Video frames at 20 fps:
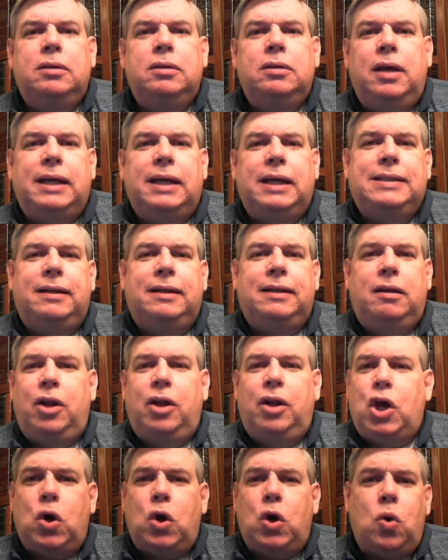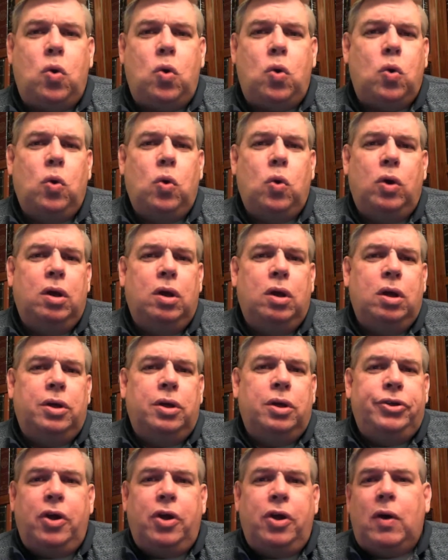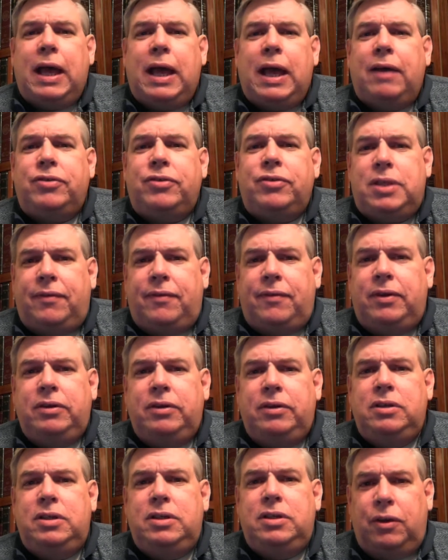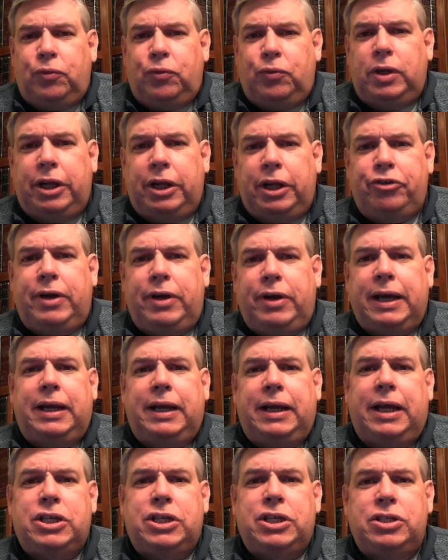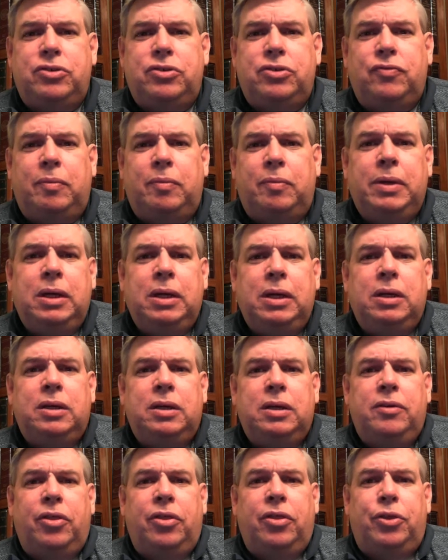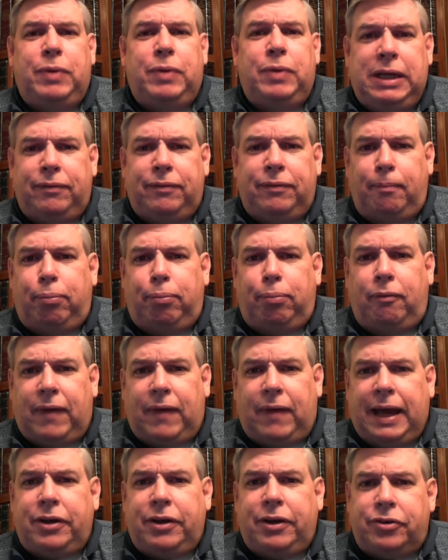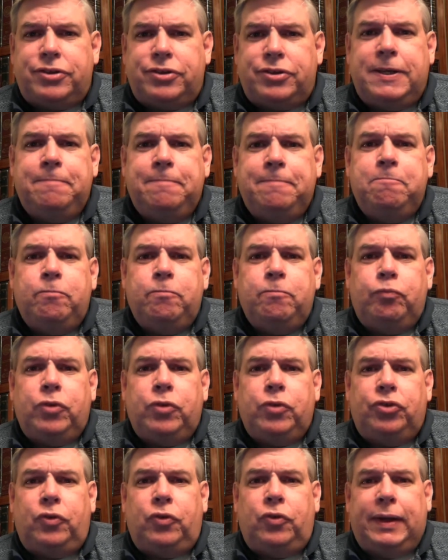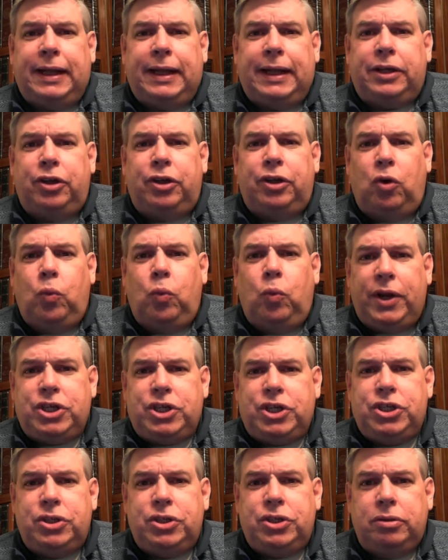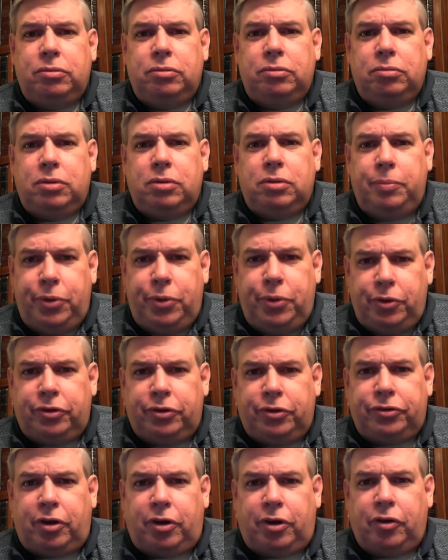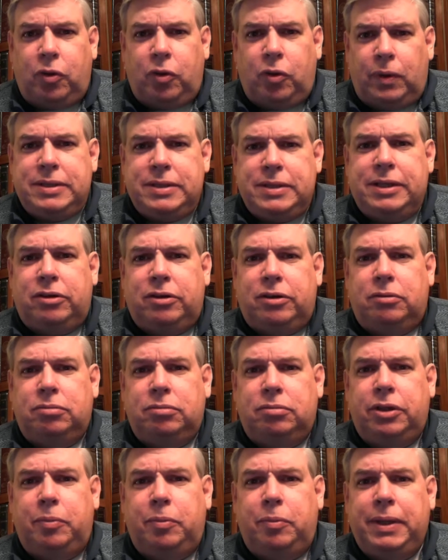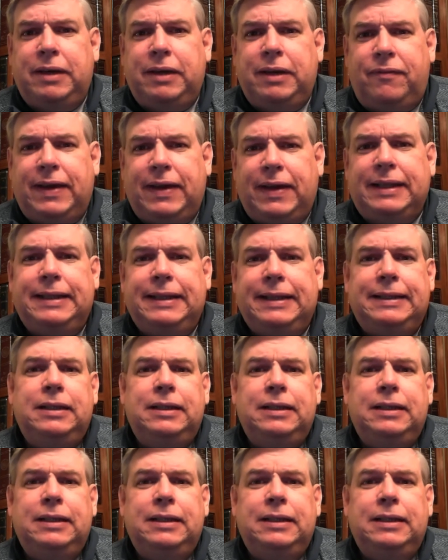I said, "No, no, I have seven different internet connections from three different providers, so I'd like to know which computers are the ones that are you know being affected."